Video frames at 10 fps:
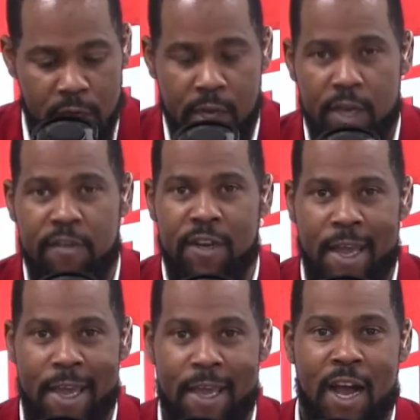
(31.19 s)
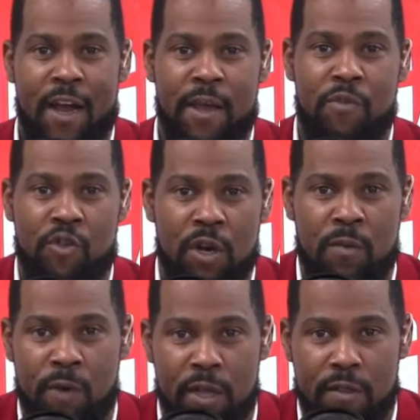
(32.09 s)
And today, I am joined
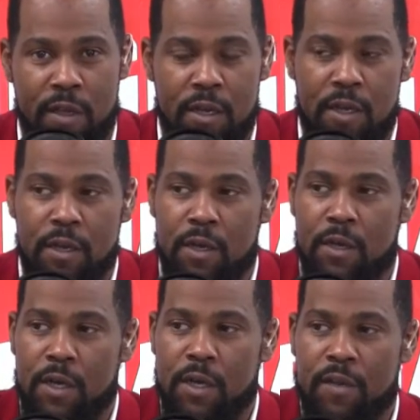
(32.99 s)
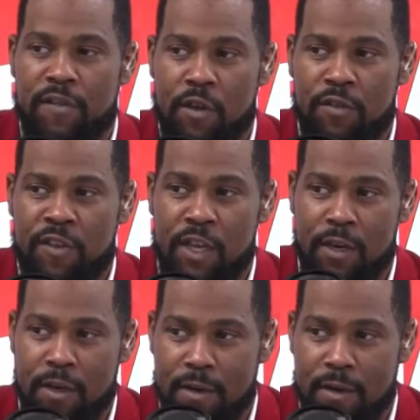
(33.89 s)
with Associate